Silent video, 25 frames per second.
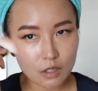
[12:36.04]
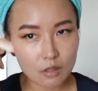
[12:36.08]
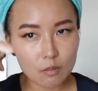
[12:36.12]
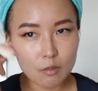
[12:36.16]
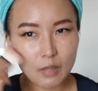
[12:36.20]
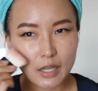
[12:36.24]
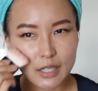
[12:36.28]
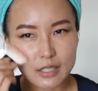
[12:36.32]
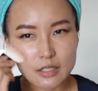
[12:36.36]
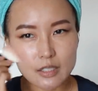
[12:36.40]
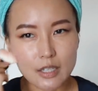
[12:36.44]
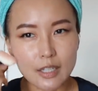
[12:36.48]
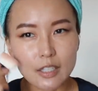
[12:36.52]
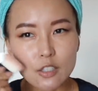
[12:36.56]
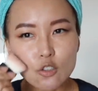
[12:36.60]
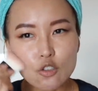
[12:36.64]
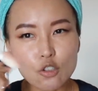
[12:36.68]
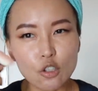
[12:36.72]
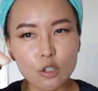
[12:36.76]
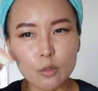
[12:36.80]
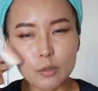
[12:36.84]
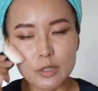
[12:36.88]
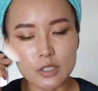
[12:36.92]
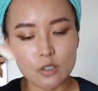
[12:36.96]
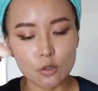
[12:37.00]
my day
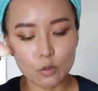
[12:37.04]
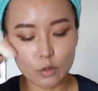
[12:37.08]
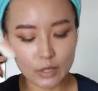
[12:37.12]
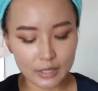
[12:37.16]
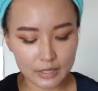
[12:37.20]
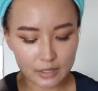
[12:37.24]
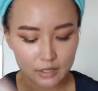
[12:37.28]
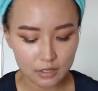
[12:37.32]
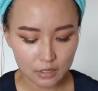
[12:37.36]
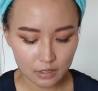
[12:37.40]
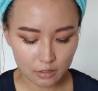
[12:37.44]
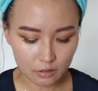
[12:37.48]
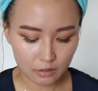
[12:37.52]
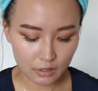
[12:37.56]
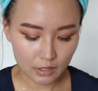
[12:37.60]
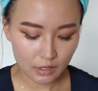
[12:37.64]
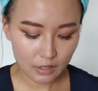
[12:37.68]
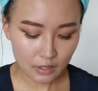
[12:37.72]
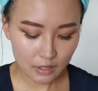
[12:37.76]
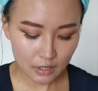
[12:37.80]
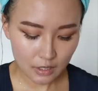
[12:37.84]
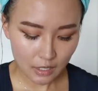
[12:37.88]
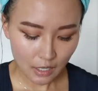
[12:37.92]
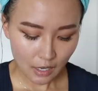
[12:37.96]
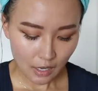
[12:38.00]
job is quite
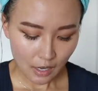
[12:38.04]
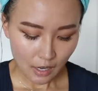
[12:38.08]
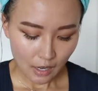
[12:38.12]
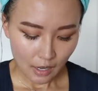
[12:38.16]
serious.